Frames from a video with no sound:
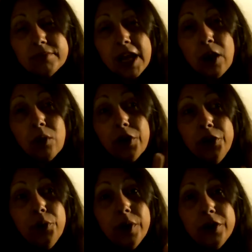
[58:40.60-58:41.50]
How are
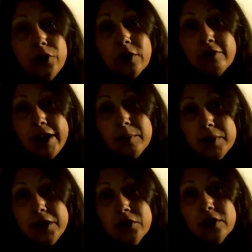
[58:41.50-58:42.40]
you and your
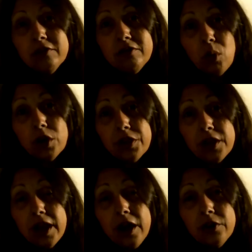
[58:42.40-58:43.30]
family going to afford the
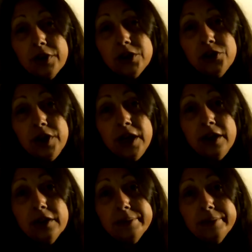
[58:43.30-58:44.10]
care that you need?